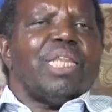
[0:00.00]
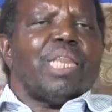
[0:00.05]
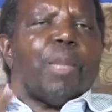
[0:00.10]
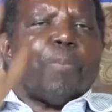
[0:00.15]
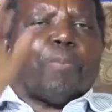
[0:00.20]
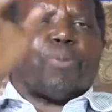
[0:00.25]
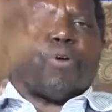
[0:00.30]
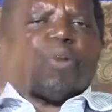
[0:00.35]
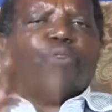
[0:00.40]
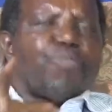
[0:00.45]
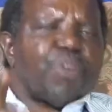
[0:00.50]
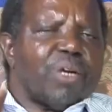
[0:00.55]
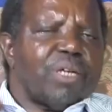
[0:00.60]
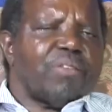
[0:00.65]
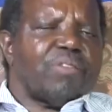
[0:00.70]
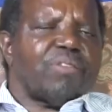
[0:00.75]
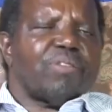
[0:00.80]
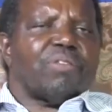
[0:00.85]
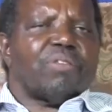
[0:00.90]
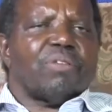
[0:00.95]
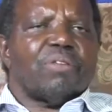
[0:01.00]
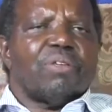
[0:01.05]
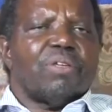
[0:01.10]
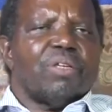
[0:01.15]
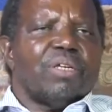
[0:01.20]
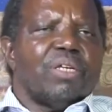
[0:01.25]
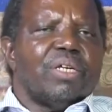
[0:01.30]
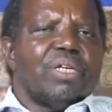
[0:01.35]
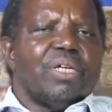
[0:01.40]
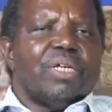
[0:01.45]
the prophets,
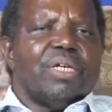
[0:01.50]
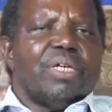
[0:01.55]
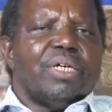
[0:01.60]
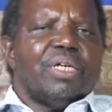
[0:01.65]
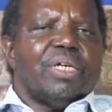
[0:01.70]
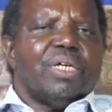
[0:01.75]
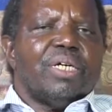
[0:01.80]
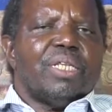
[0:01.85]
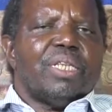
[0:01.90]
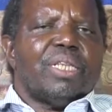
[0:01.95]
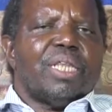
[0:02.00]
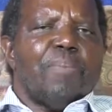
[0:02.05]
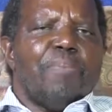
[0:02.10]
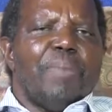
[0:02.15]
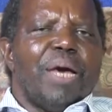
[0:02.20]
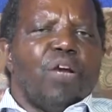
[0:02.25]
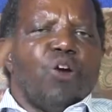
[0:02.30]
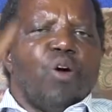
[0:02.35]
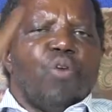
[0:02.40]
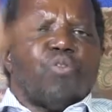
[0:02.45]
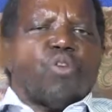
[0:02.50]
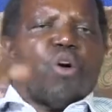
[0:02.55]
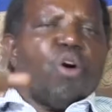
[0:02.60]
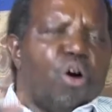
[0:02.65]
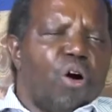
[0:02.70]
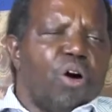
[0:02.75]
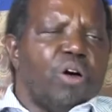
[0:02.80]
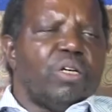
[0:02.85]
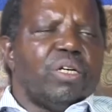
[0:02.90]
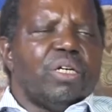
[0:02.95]
the men of
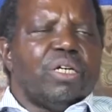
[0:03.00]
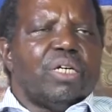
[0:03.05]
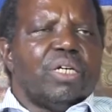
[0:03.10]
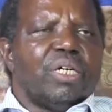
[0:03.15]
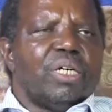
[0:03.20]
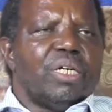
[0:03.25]
God,